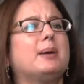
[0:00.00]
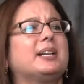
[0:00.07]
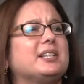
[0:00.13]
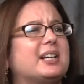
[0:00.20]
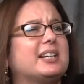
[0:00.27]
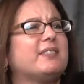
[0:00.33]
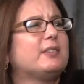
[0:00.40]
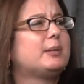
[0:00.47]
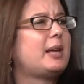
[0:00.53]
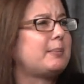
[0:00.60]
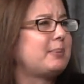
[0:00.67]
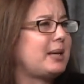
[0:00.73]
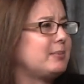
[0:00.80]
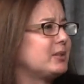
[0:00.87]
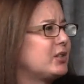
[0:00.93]
might not even
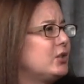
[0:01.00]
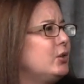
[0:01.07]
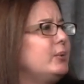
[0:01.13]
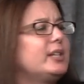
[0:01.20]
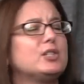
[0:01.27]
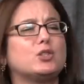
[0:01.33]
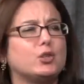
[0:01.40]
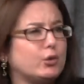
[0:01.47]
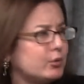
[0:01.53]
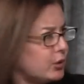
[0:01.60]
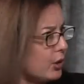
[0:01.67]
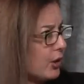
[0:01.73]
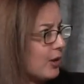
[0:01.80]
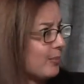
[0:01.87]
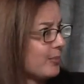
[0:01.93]
be able to do it in two
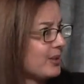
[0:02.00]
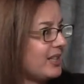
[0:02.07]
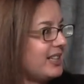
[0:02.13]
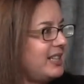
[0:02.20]
terms.